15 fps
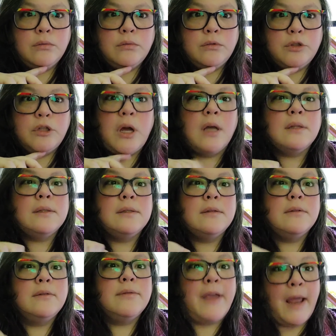shots of
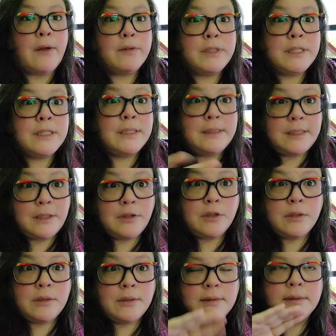counting
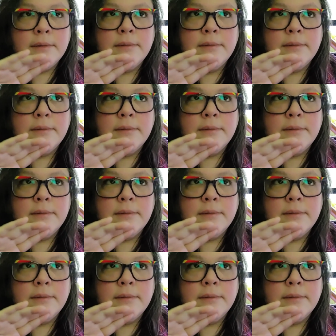stitches,